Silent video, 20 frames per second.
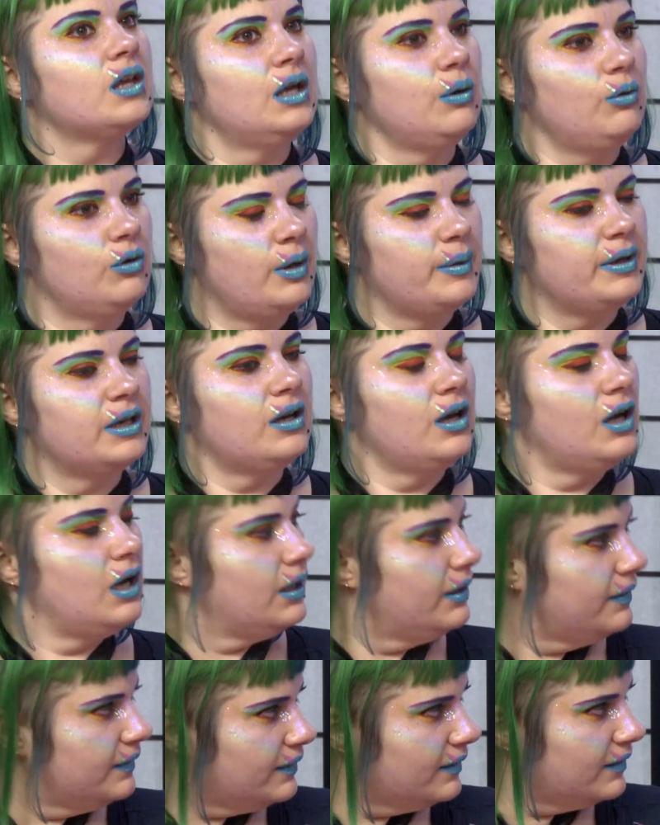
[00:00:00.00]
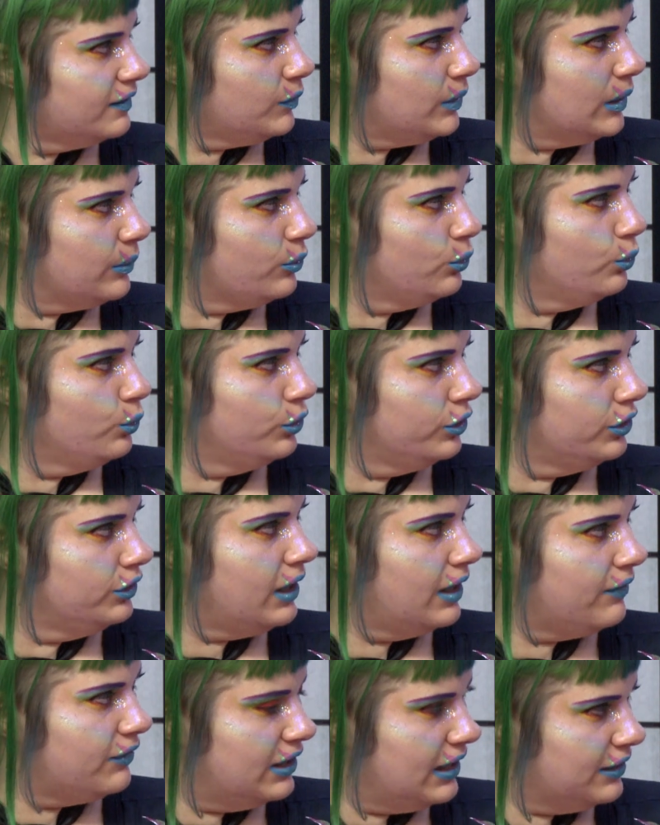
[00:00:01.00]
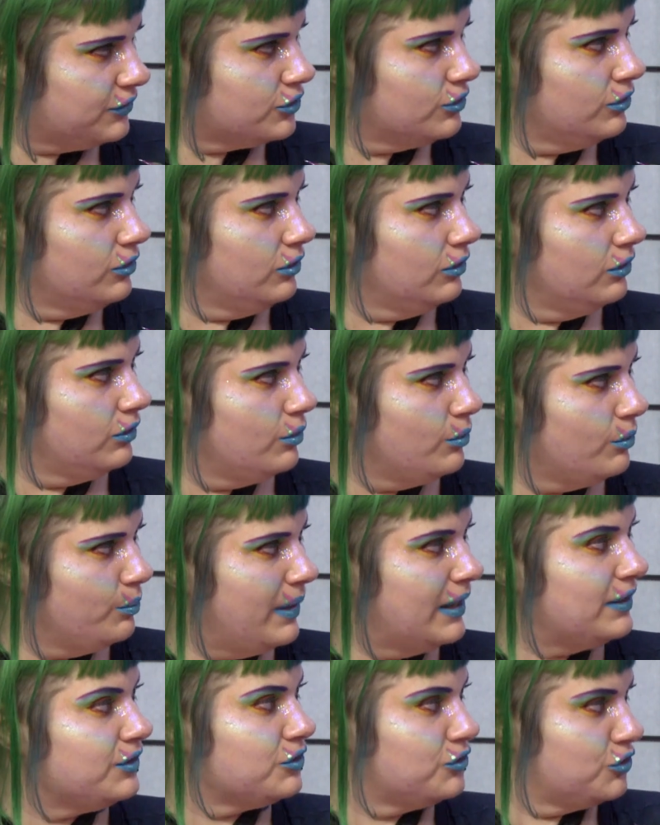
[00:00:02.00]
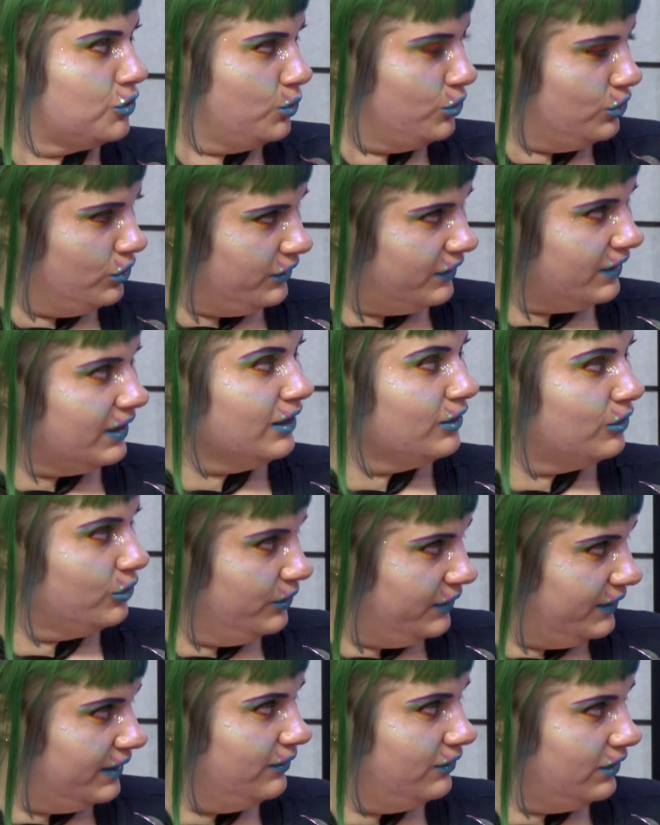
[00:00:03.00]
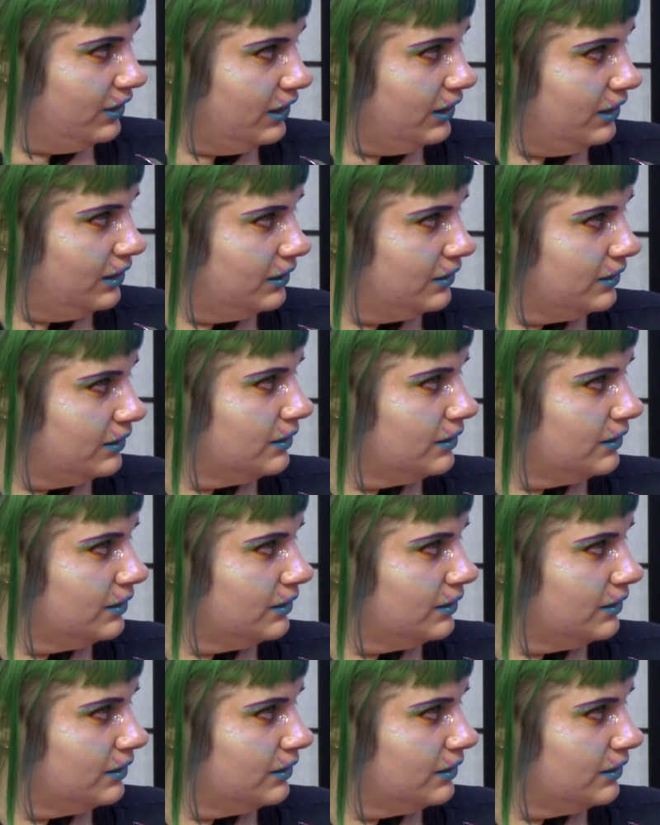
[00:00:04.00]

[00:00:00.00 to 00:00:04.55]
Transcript: Yeah, well, I mean, highly sensitive people would have a natural bent towards inclusivity.